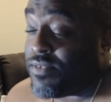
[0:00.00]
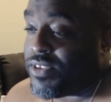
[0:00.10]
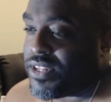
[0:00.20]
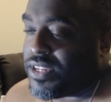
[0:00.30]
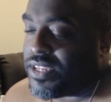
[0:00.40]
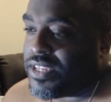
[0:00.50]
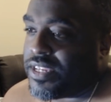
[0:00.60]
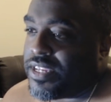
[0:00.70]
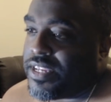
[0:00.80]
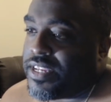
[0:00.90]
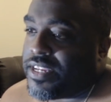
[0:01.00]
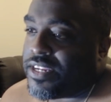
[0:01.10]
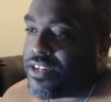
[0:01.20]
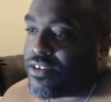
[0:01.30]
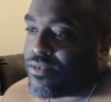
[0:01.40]
of it.
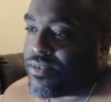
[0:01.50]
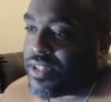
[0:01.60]
You